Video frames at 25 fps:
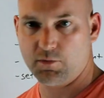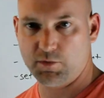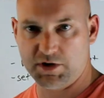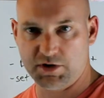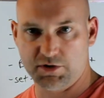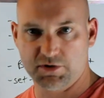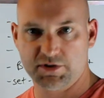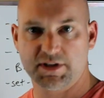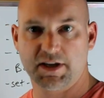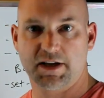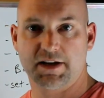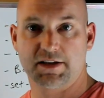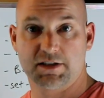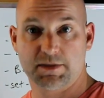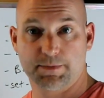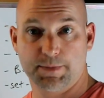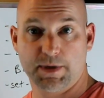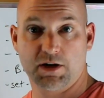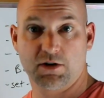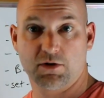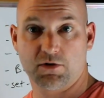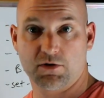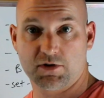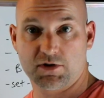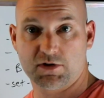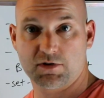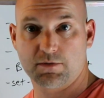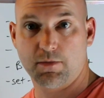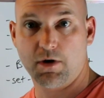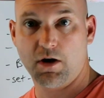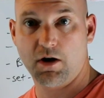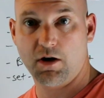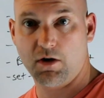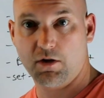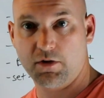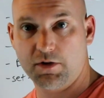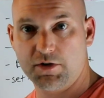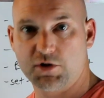when you set a speaker to
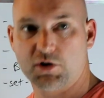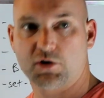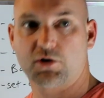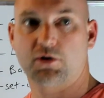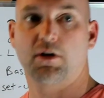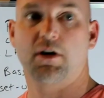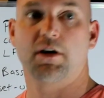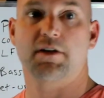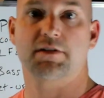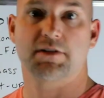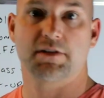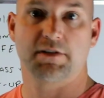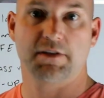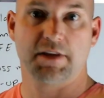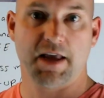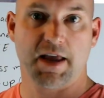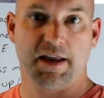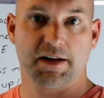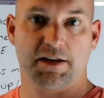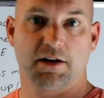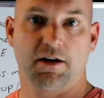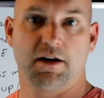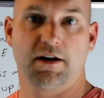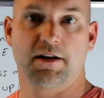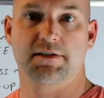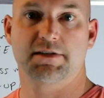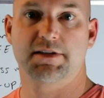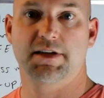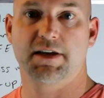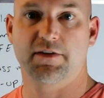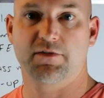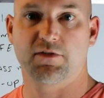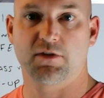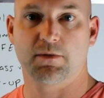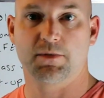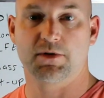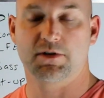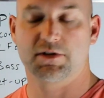small and you're crossing that
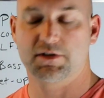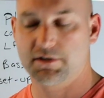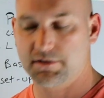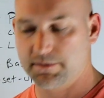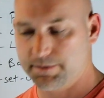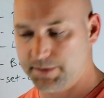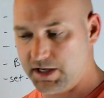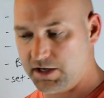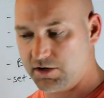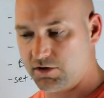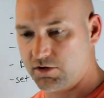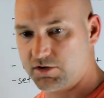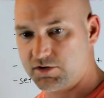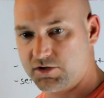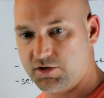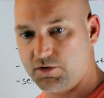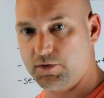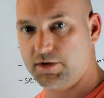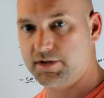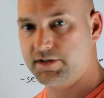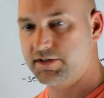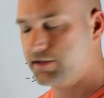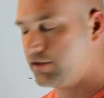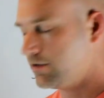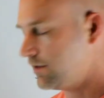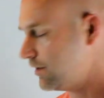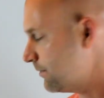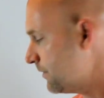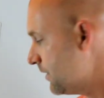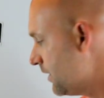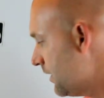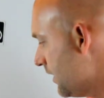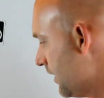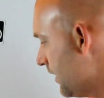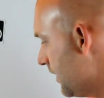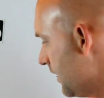content from a speaker to a sub,